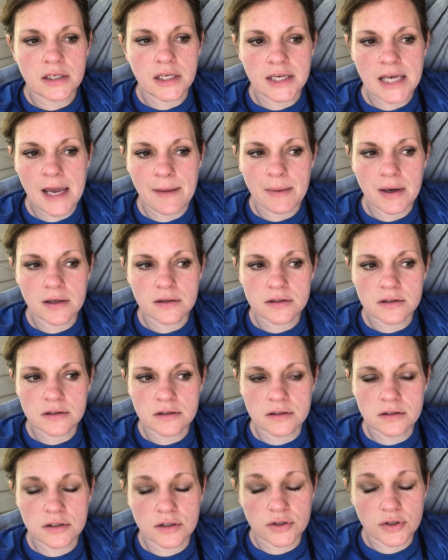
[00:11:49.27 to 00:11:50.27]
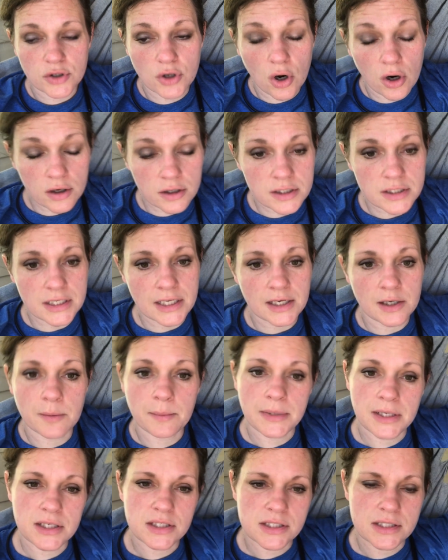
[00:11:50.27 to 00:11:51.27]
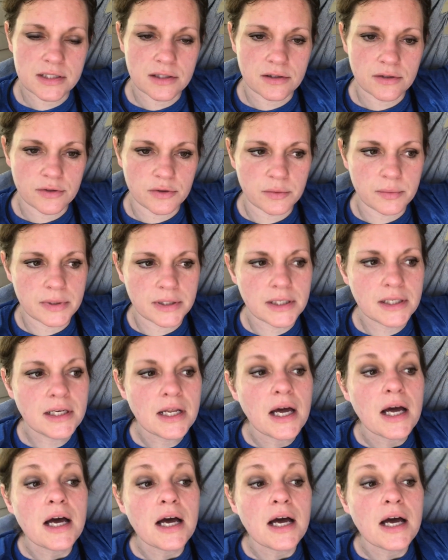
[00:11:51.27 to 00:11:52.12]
He came out to the garden to help me just a little bit,